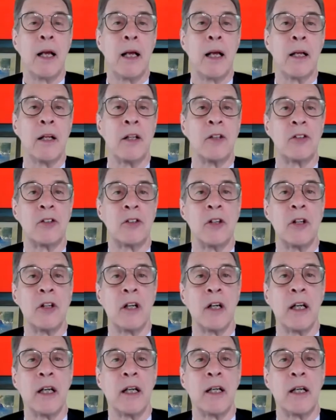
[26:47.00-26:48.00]

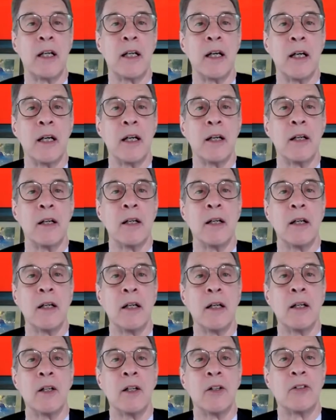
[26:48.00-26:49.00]
Historic uh,
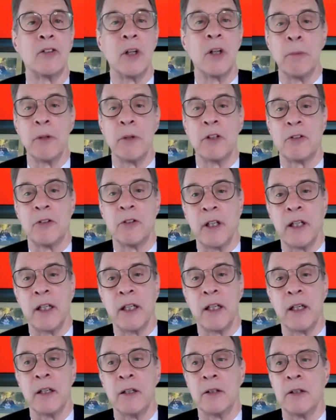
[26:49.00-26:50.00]

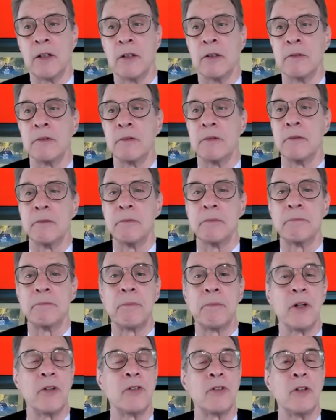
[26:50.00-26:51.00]
summitry under
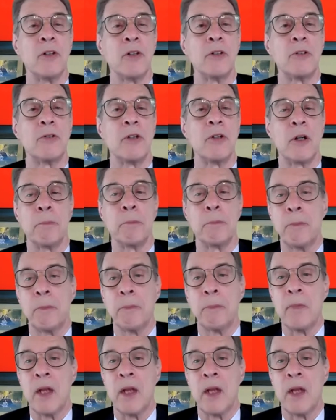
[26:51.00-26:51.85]
President Trump,